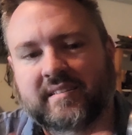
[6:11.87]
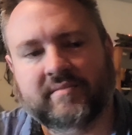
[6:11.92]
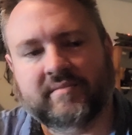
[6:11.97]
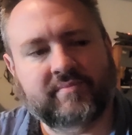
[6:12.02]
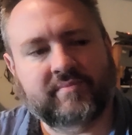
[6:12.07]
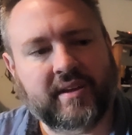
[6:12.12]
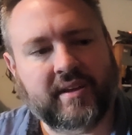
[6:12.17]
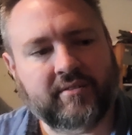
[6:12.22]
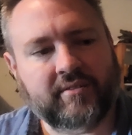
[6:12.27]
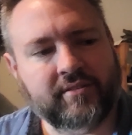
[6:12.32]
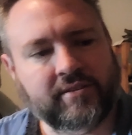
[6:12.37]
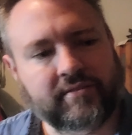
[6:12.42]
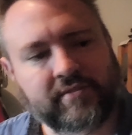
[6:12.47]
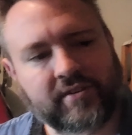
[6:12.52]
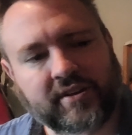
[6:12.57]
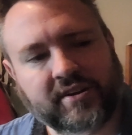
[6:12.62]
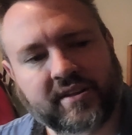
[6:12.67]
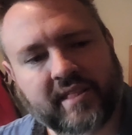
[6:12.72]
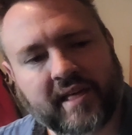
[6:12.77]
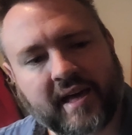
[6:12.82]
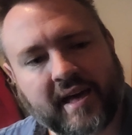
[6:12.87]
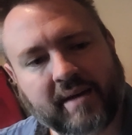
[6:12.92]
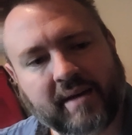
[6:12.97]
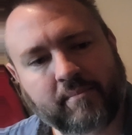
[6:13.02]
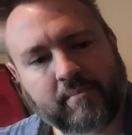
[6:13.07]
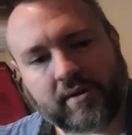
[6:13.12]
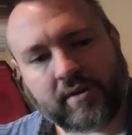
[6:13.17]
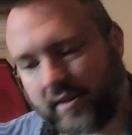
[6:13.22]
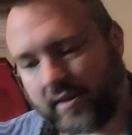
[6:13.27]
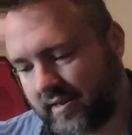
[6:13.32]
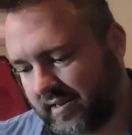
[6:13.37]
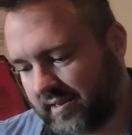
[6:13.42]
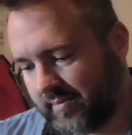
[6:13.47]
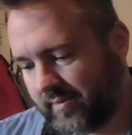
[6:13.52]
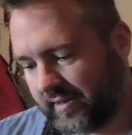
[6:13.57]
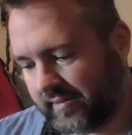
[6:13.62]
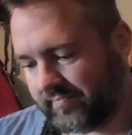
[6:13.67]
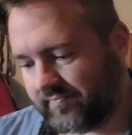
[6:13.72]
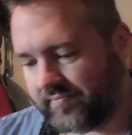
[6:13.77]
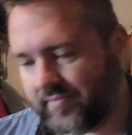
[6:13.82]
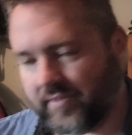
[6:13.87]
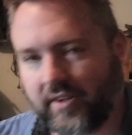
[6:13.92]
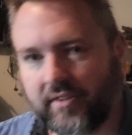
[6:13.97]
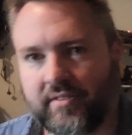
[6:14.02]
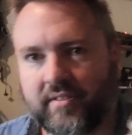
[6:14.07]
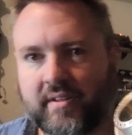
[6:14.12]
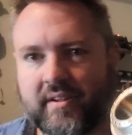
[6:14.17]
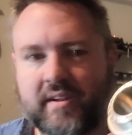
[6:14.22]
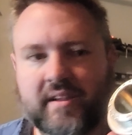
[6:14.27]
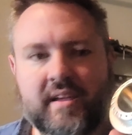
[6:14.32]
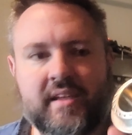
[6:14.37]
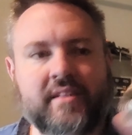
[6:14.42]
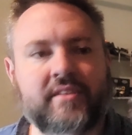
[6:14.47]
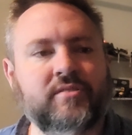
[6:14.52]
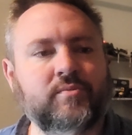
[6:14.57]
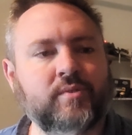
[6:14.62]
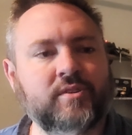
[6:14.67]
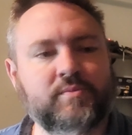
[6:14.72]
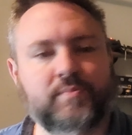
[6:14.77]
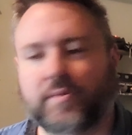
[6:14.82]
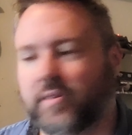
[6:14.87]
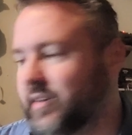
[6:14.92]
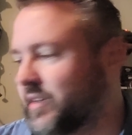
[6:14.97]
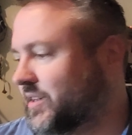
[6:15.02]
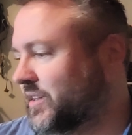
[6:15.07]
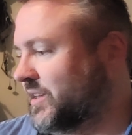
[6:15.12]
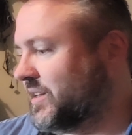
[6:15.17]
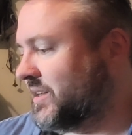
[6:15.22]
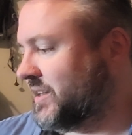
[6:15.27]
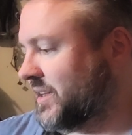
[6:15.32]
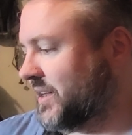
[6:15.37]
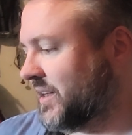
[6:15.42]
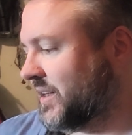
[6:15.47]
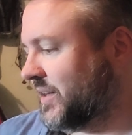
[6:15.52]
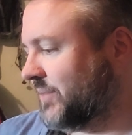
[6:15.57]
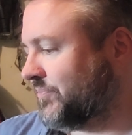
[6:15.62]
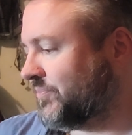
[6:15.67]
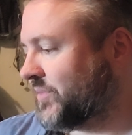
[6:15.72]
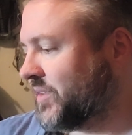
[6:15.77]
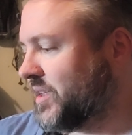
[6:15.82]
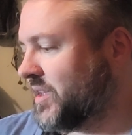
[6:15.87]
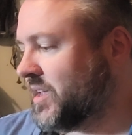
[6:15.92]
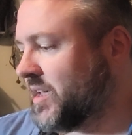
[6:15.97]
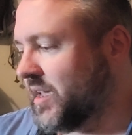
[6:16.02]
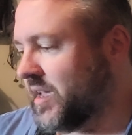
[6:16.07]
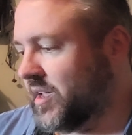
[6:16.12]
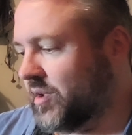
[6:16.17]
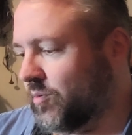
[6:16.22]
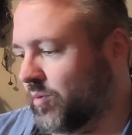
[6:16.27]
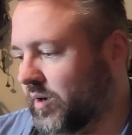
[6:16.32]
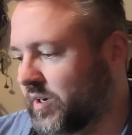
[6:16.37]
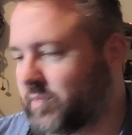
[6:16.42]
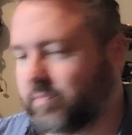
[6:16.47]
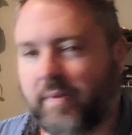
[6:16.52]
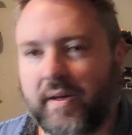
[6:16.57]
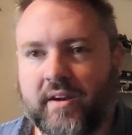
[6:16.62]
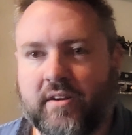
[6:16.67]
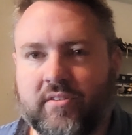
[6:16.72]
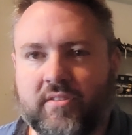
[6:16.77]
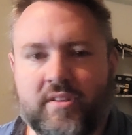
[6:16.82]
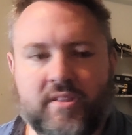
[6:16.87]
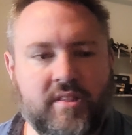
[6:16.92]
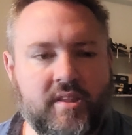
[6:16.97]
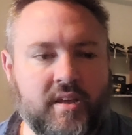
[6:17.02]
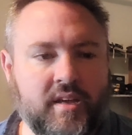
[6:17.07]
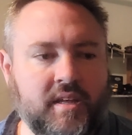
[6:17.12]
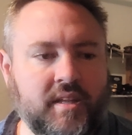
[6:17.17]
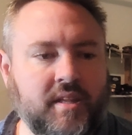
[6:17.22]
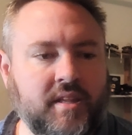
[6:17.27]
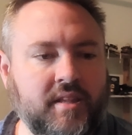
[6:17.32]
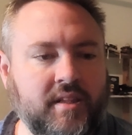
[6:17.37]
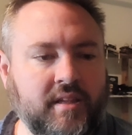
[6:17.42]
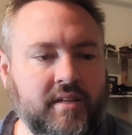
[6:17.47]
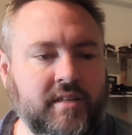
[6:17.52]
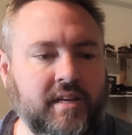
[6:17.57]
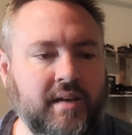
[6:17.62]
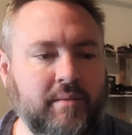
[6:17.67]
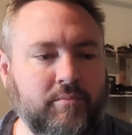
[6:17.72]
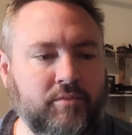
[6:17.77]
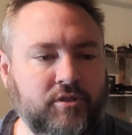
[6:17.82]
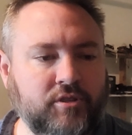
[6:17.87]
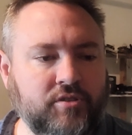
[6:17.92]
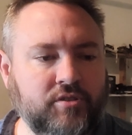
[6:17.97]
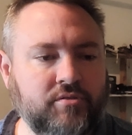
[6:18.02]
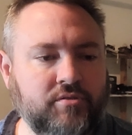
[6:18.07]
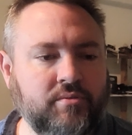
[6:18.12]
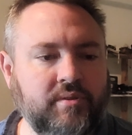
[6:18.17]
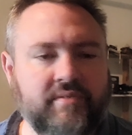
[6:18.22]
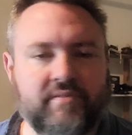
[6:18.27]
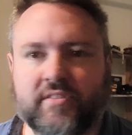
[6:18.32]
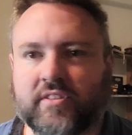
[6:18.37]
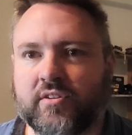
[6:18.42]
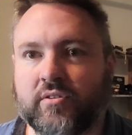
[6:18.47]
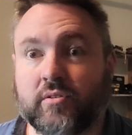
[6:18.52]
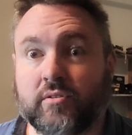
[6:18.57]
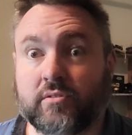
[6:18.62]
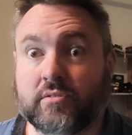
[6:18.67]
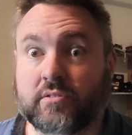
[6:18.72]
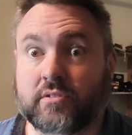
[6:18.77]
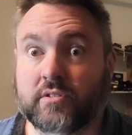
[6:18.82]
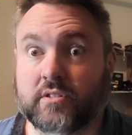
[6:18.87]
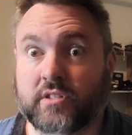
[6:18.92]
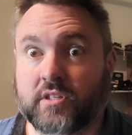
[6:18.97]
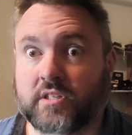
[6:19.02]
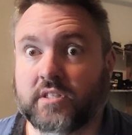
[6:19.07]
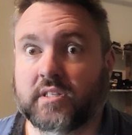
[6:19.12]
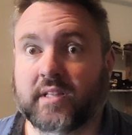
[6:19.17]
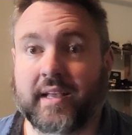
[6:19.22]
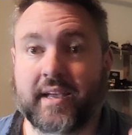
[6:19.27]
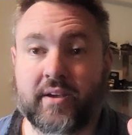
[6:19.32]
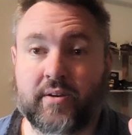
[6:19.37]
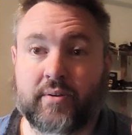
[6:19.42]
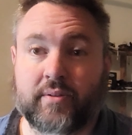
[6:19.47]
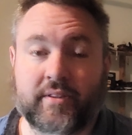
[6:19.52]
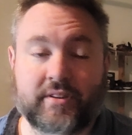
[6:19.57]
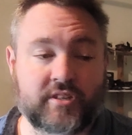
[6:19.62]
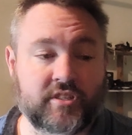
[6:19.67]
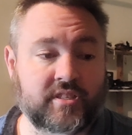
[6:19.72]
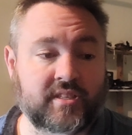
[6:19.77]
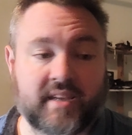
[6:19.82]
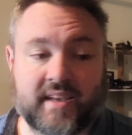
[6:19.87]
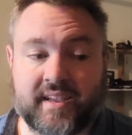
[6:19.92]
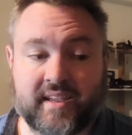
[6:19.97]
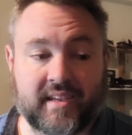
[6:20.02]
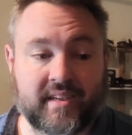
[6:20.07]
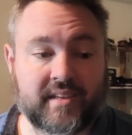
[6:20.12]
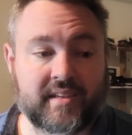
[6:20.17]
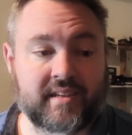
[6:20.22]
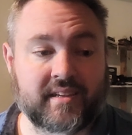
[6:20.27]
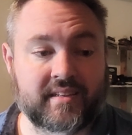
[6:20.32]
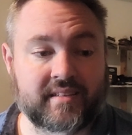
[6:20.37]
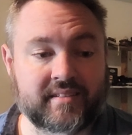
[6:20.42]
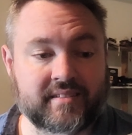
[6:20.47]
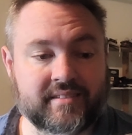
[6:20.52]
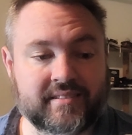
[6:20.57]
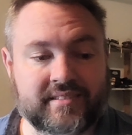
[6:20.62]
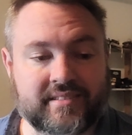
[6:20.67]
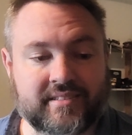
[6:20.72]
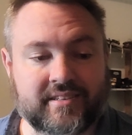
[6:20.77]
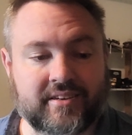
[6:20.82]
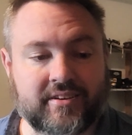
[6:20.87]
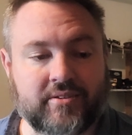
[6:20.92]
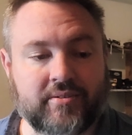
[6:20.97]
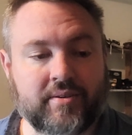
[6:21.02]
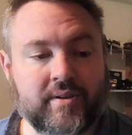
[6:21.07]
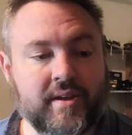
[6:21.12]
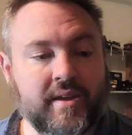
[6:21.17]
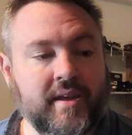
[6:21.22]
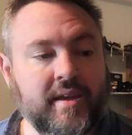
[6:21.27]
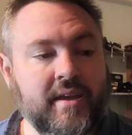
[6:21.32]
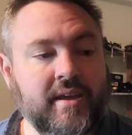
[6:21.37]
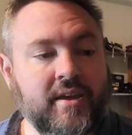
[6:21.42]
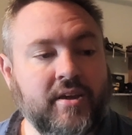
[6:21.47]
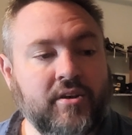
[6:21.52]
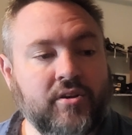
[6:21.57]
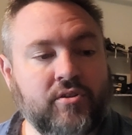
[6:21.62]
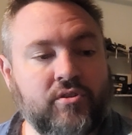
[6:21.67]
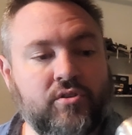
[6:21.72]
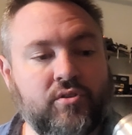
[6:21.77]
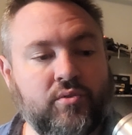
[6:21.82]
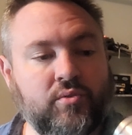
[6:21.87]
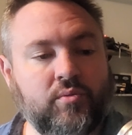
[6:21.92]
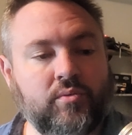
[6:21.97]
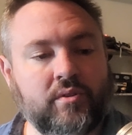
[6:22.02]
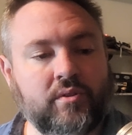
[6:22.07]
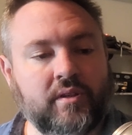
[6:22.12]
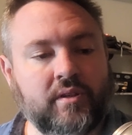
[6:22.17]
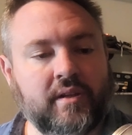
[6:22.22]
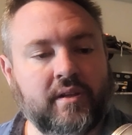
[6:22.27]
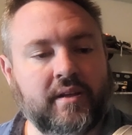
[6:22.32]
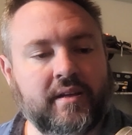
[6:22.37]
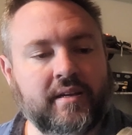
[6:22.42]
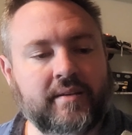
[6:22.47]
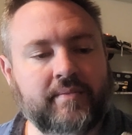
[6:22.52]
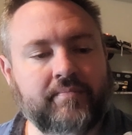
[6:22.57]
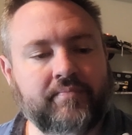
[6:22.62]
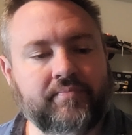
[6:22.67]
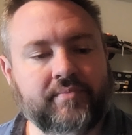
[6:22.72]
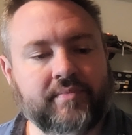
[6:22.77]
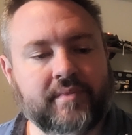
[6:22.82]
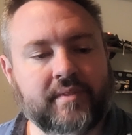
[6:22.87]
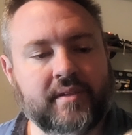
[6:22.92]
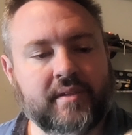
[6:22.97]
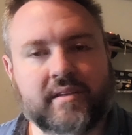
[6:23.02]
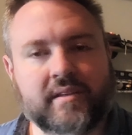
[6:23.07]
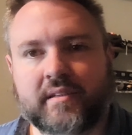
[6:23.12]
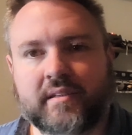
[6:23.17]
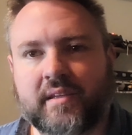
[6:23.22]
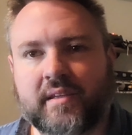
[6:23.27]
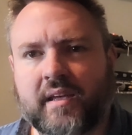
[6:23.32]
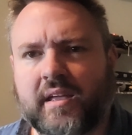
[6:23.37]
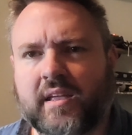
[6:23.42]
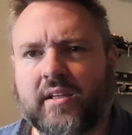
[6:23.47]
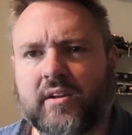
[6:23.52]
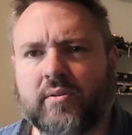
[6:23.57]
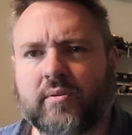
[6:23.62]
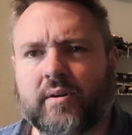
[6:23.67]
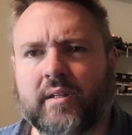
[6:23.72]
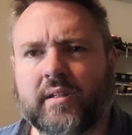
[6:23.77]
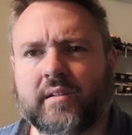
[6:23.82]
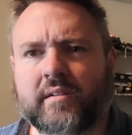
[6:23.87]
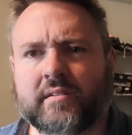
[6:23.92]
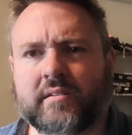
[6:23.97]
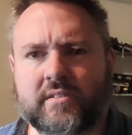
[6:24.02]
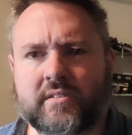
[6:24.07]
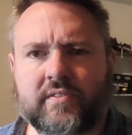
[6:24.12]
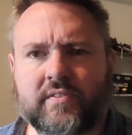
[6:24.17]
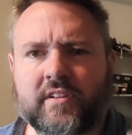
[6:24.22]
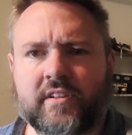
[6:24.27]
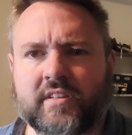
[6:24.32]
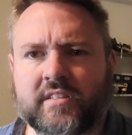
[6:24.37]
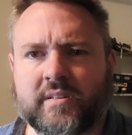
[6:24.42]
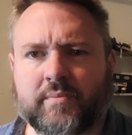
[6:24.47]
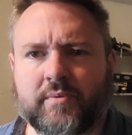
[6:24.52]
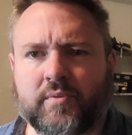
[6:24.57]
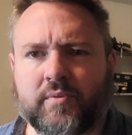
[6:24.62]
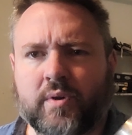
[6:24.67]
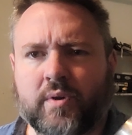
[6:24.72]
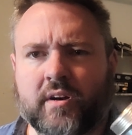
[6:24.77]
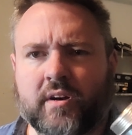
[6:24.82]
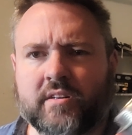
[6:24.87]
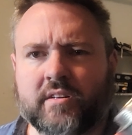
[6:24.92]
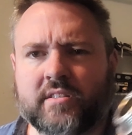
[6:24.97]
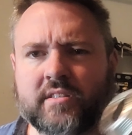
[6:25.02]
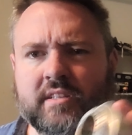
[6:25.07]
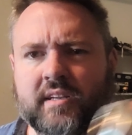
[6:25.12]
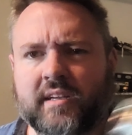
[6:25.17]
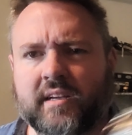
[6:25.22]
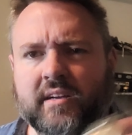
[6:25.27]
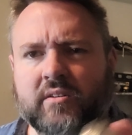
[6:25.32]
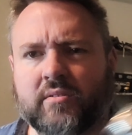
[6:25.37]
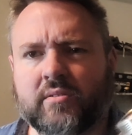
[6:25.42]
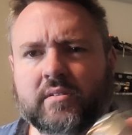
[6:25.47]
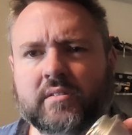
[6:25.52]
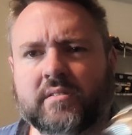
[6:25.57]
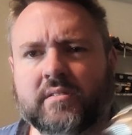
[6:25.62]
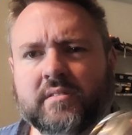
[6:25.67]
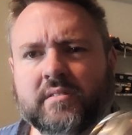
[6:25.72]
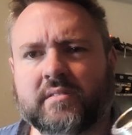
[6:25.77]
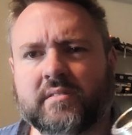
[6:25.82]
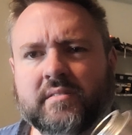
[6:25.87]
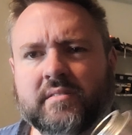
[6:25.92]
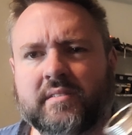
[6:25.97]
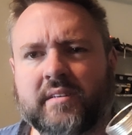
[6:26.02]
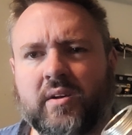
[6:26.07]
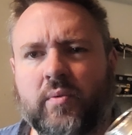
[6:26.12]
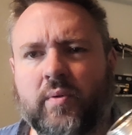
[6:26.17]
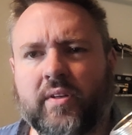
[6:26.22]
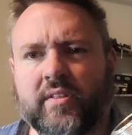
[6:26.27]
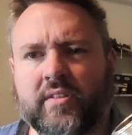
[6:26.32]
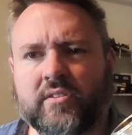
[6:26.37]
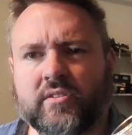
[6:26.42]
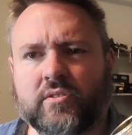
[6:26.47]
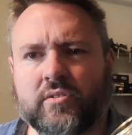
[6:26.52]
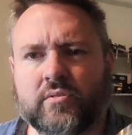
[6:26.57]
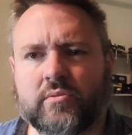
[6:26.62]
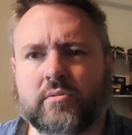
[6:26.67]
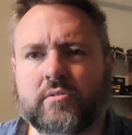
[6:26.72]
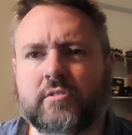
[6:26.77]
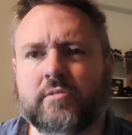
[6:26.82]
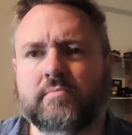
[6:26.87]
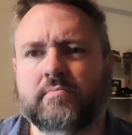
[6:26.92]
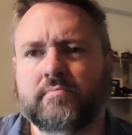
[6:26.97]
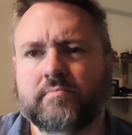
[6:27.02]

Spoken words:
Not really fond of that, but I mean, other than that, hey, this works pretty good. Works better than the Tom shoe, even though it looks just like it. So cool. Hey, you know what? Let's fill this up with water. See how well this holds.